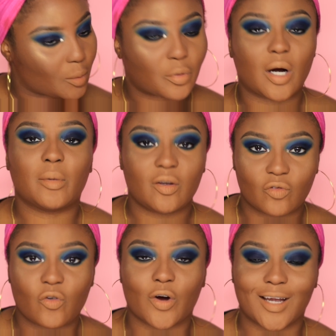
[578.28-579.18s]
a prominent
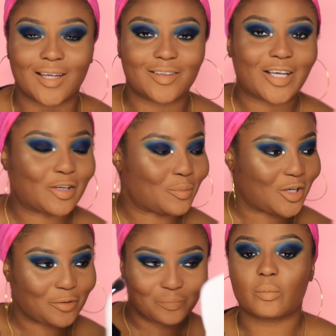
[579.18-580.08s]
forehead like
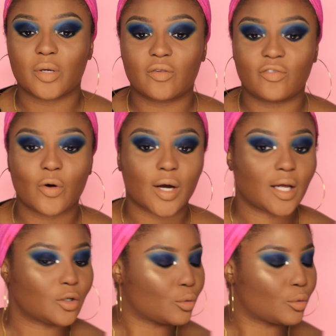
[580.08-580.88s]
me. The big forehead